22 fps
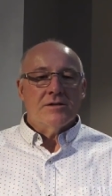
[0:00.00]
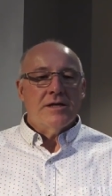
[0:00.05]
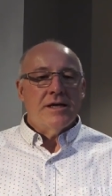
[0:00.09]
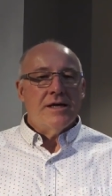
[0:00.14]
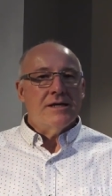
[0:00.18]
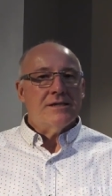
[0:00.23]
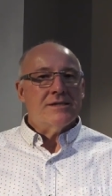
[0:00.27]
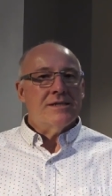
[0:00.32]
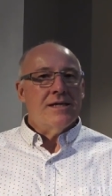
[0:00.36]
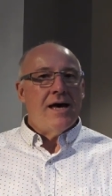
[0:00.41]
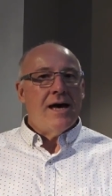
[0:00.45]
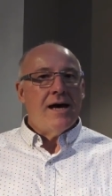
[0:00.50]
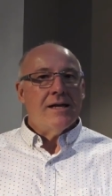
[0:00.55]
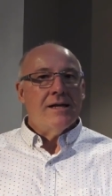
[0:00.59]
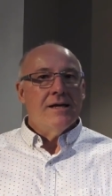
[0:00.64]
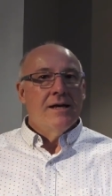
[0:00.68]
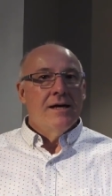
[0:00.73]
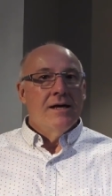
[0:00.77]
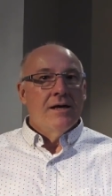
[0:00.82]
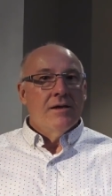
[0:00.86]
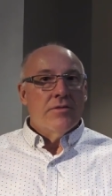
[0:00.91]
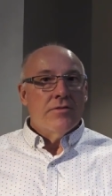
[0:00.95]
takes
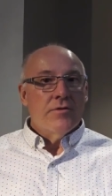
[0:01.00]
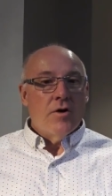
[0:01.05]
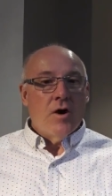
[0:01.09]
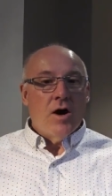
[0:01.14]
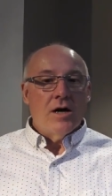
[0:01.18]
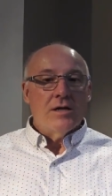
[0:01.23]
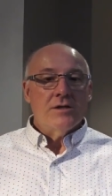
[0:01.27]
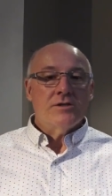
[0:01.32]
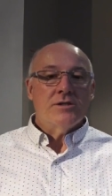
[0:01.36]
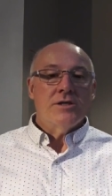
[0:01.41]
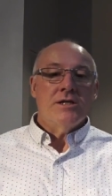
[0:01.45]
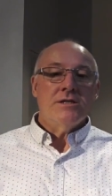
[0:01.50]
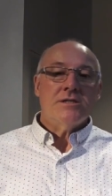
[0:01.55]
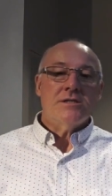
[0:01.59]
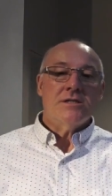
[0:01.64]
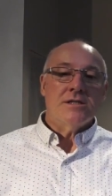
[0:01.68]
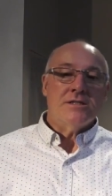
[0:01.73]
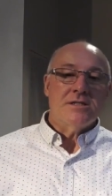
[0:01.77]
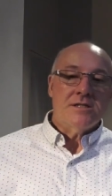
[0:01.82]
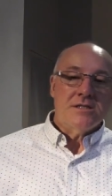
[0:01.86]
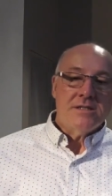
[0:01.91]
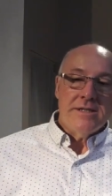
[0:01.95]
that thought just
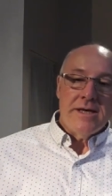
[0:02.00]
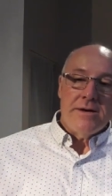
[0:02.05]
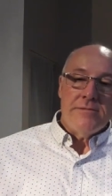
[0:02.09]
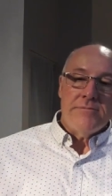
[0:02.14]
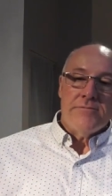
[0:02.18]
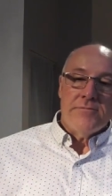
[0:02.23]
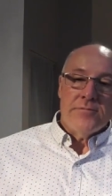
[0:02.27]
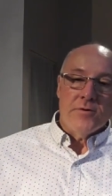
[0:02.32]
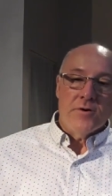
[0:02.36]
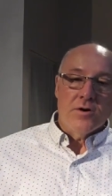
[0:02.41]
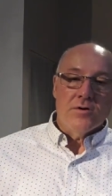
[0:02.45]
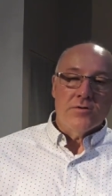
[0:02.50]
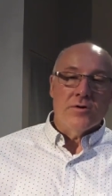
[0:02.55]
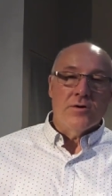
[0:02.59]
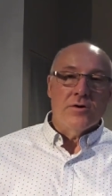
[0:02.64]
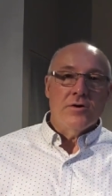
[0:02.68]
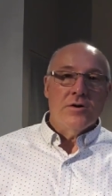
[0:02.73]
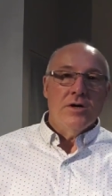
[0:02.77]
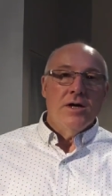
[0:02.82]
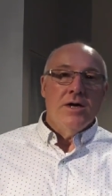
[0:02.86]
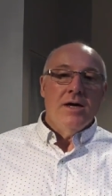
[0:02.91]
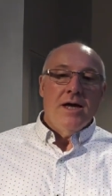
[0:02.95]
a step
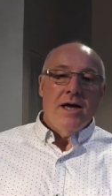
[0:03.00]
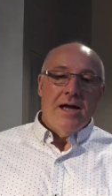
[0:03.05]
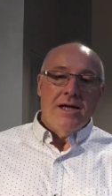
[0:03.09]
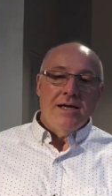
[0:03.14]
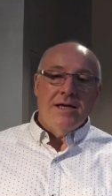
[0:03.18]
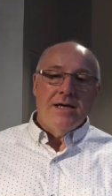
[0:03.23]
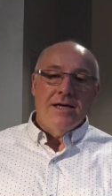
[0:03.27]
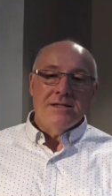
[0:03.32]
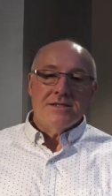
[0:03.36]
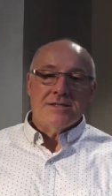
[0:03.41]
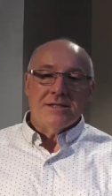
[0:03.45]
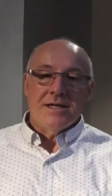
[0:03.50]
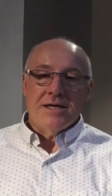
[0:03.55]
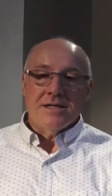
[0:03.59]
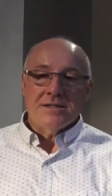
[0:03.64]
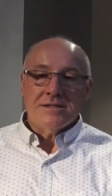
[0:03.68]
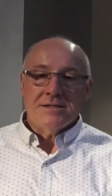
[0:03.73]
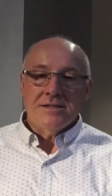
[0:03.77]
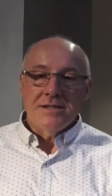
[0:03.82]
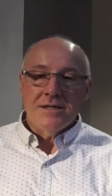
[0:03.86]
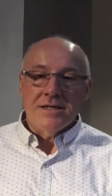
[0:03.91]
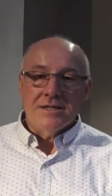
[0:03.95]
further and he
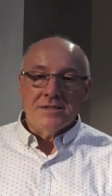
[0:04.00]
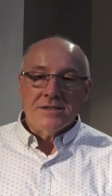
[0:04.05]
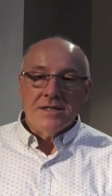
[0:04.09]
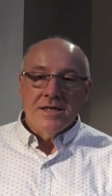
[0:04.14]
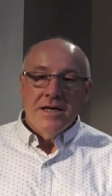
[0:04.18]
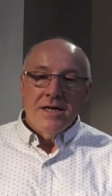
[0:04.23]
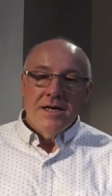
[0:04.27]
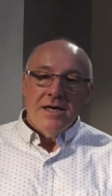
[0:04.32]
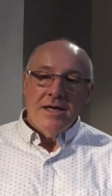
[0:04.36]
says this